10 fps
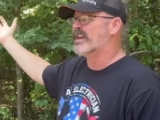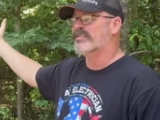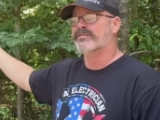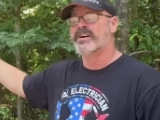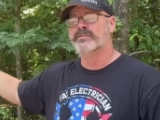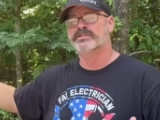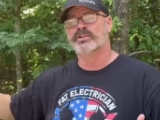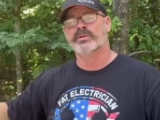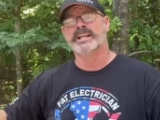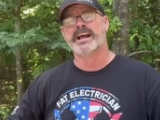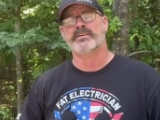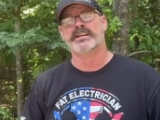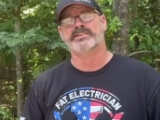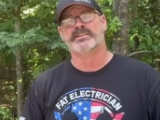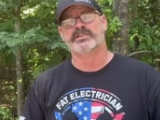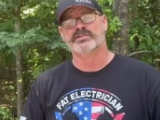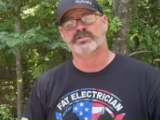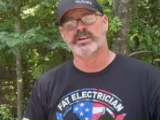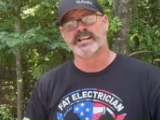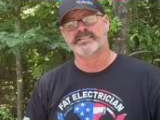that involves going out into the
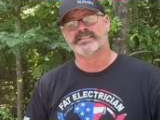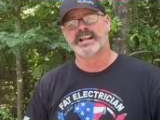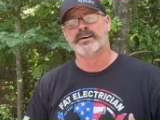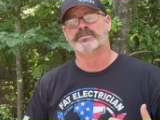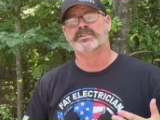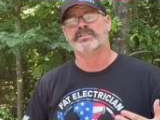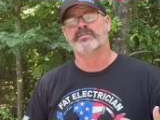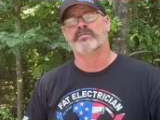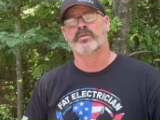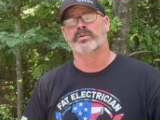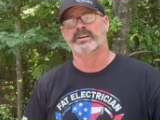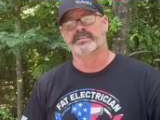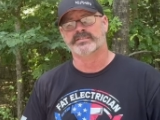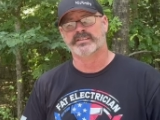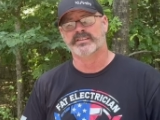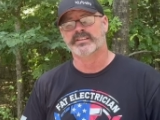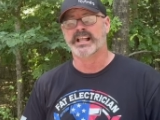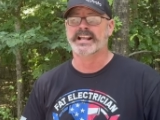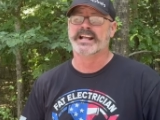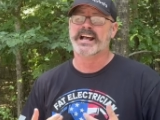trees and out into the forest
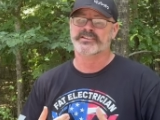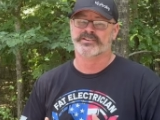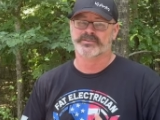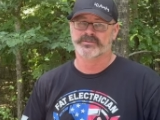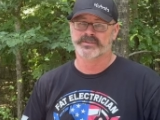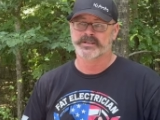like I do.